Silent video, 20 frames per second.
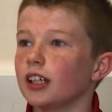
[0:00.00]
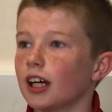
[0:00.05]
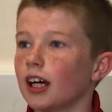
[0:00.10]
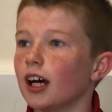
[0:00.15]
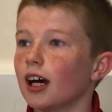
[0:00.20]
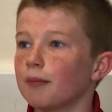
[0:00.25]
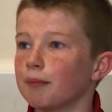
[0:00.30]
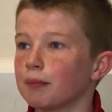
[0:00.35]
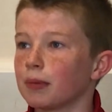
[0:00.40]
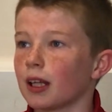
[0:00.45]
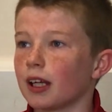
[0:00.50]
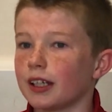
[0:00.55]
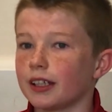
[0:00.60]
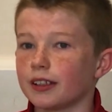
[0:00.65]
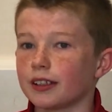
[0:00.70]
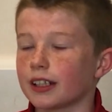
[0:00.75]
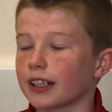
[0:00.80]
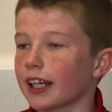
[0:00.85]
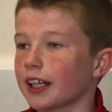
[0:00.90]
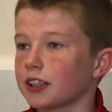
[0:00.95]
Yeah, I'm
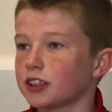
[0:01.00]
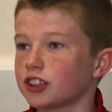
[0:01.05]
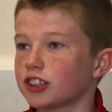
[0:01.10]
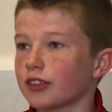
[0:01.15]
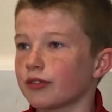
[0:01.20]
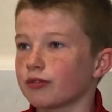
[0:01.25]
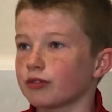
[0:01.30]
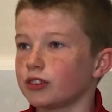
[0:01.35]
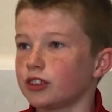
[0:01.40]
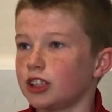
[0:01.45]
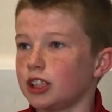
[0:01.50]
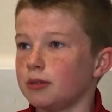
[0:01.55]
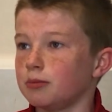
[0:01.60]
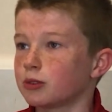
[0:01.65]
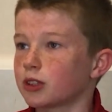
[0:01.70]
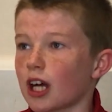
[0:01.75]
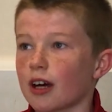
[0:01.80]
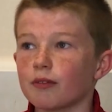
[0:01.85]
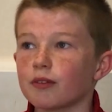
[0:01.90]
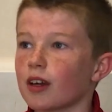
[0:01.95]
playing against different
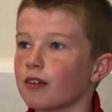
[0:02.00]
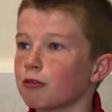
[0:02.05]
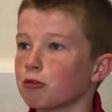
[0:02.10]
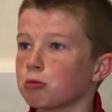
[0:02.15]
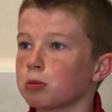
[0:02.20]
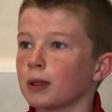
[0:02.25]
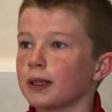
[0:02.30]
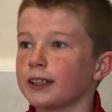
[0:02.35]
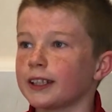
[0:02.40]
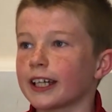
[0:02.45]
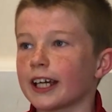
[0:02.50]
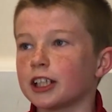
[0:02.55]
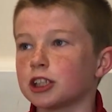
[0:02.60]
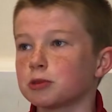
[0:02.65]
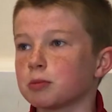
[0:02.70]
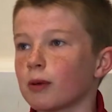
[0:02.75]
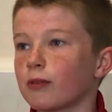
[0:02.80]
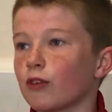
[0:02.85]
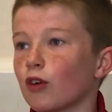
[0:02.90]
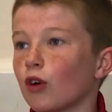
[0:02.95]
teams that I've never played
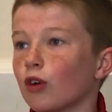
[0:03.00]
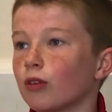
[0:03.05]
against before.